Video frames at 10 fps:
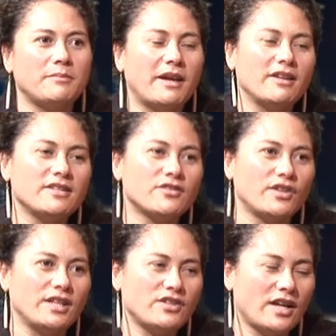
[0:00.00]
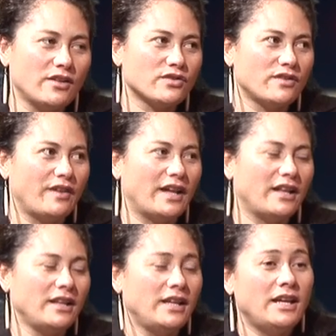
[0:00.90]
Louisa may be about
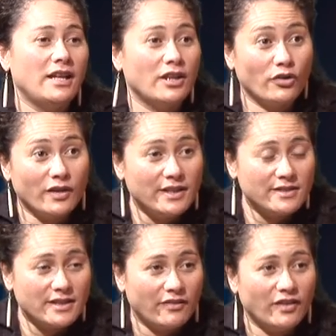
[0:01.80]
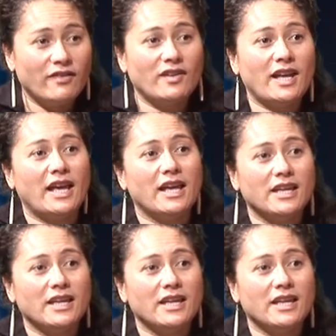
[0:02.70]
to change our marriage laws.